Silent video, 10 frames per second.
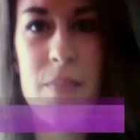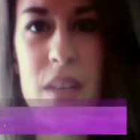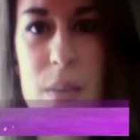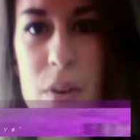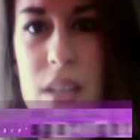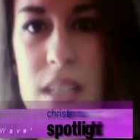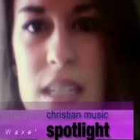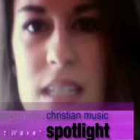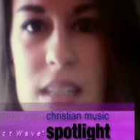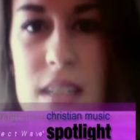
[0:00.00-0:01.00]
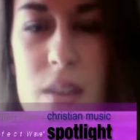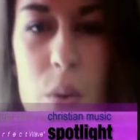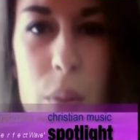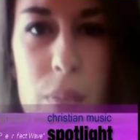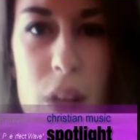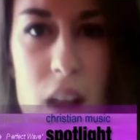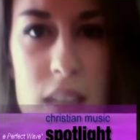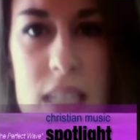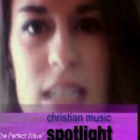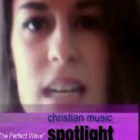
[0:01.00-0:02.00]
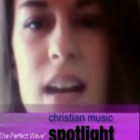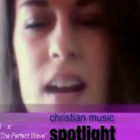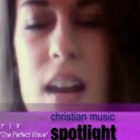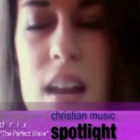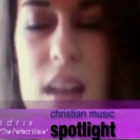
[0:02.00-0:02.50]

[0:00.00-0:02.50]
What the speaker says: experiences, so I blogged it, and then I